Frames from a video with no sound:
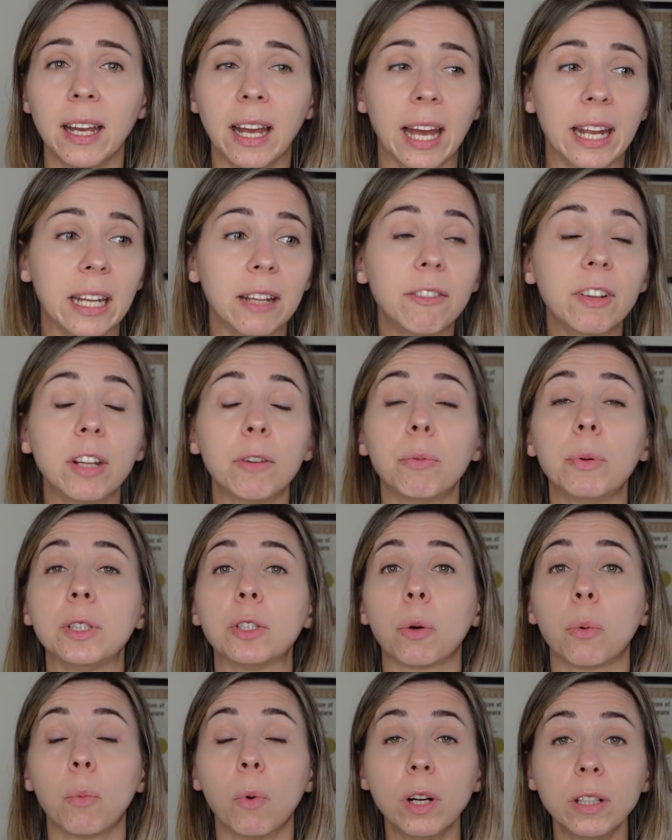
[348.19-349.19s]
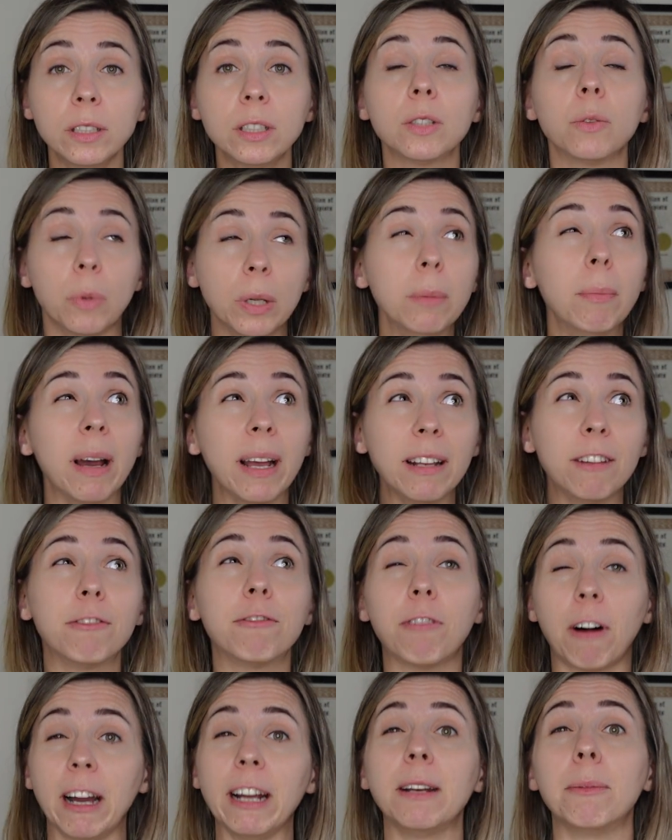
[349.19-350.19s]
And even if we don't want to, we might
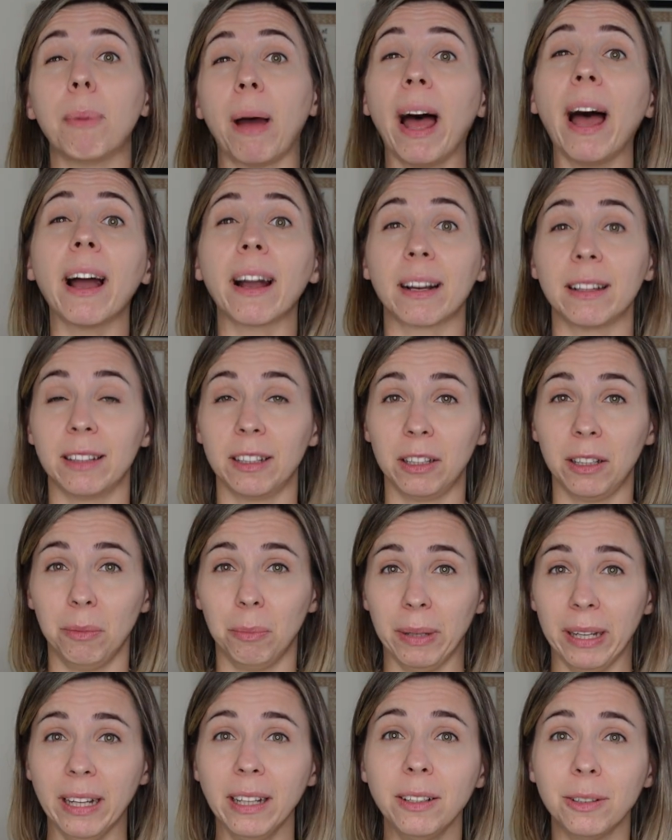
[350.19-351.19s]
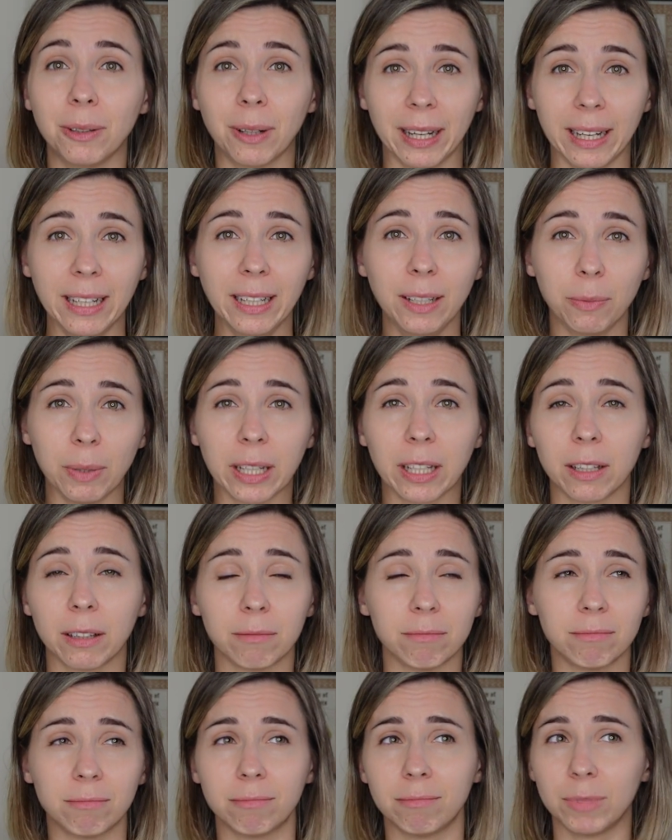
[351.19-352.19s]
fight back a little bit, right? We
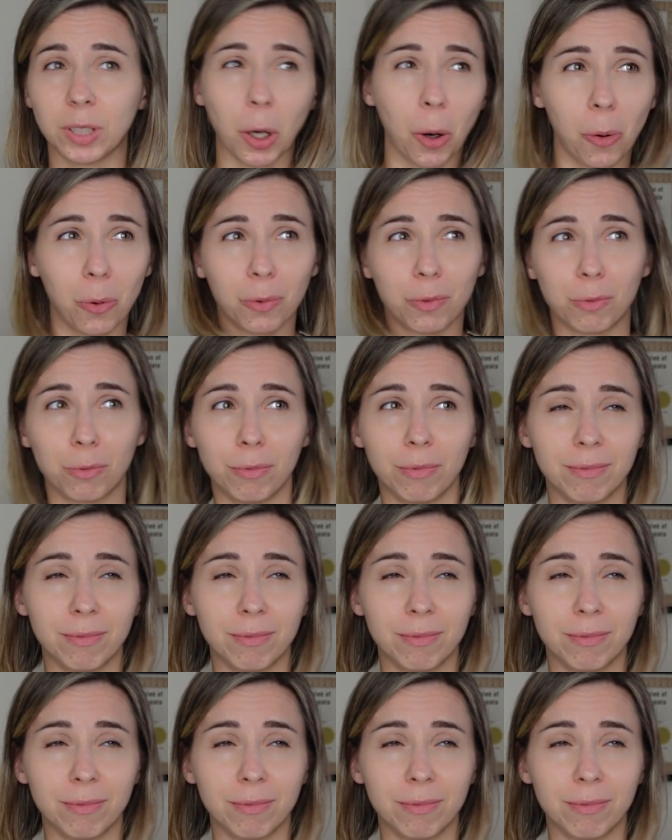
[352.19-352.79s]
can go